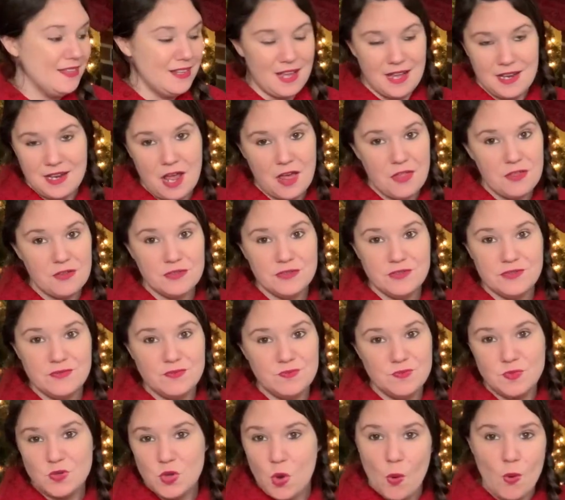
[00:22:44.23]
Another
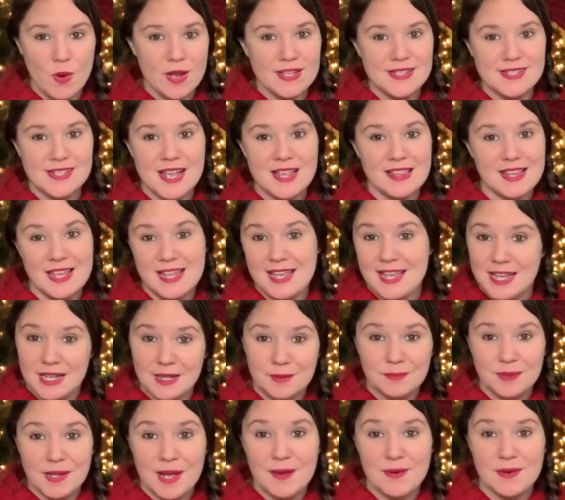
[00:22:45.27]
toy set that he
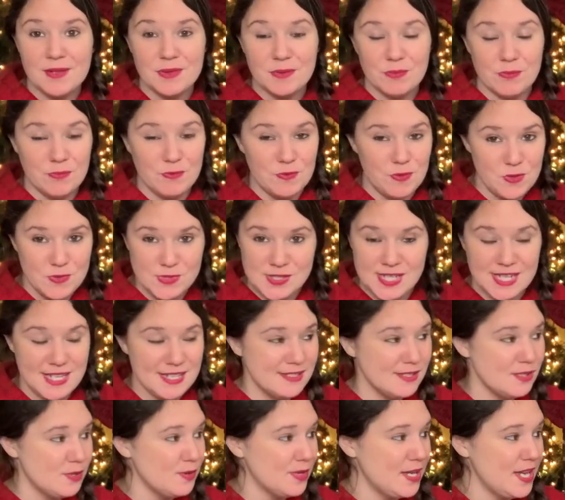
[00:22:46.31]
can play with using
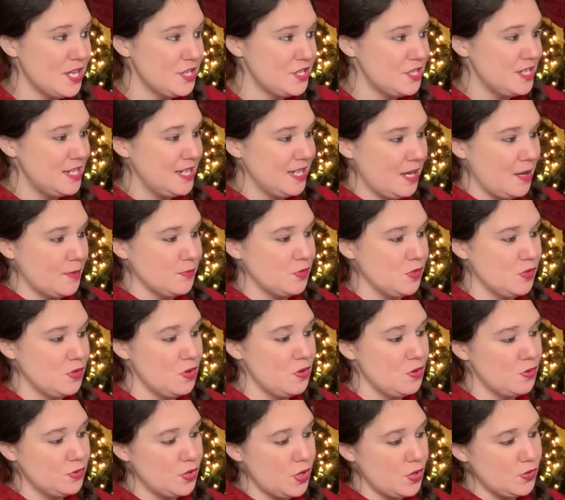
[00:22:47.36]
his little kitchen. It comes with
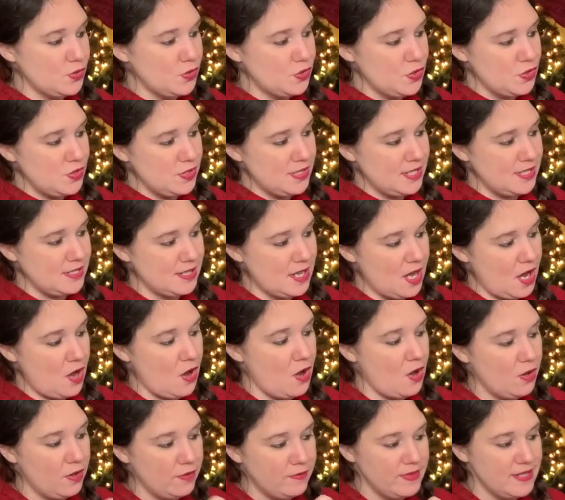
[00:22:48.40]
little toasters. It's got
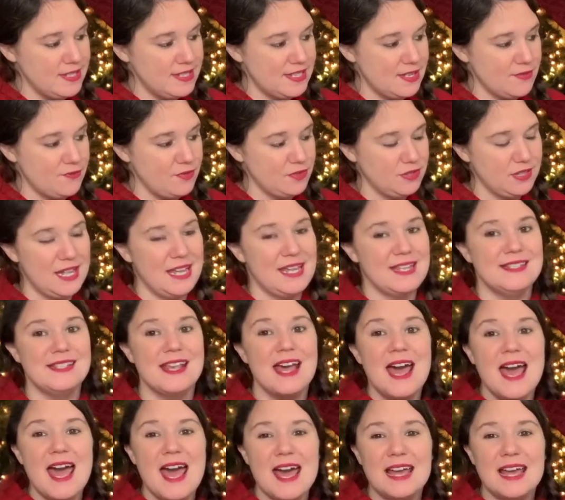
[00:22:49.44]
all these different things.